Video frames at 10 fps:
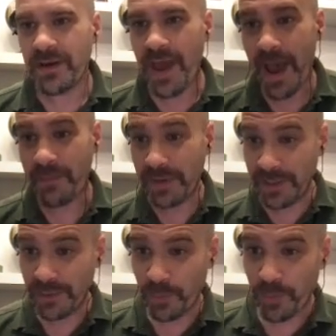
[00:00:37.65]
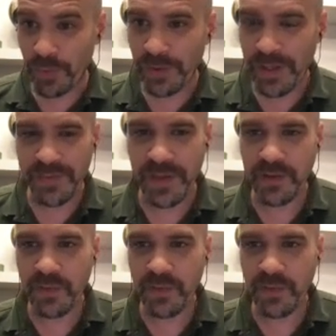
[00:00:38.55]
happening in the world, I think,